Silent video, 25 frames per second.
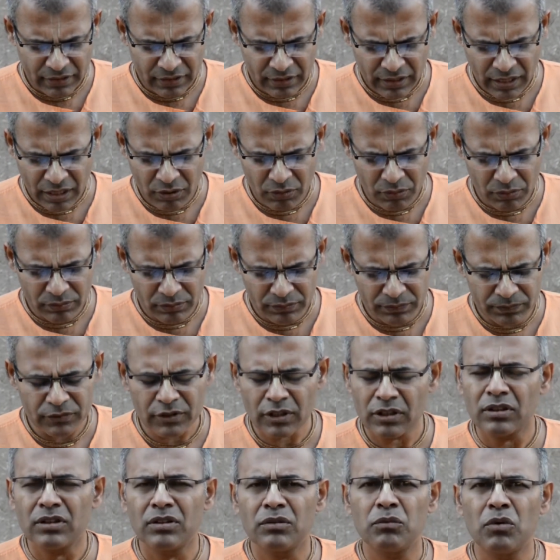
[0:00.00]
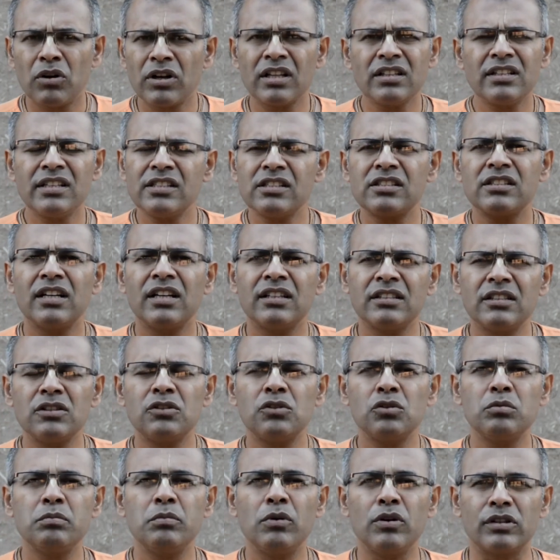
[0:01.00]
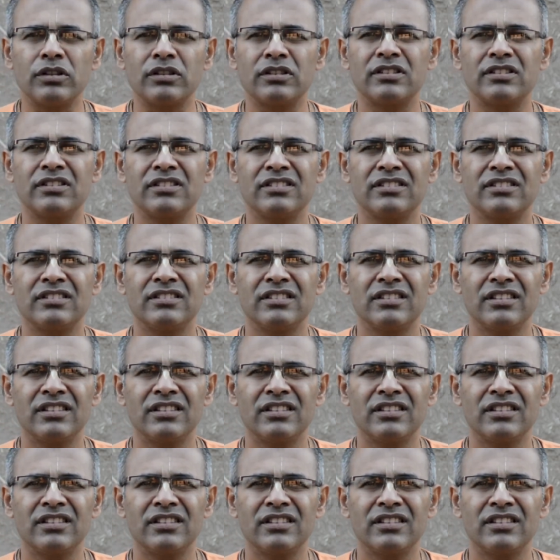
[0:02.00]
Now, what are these other two books?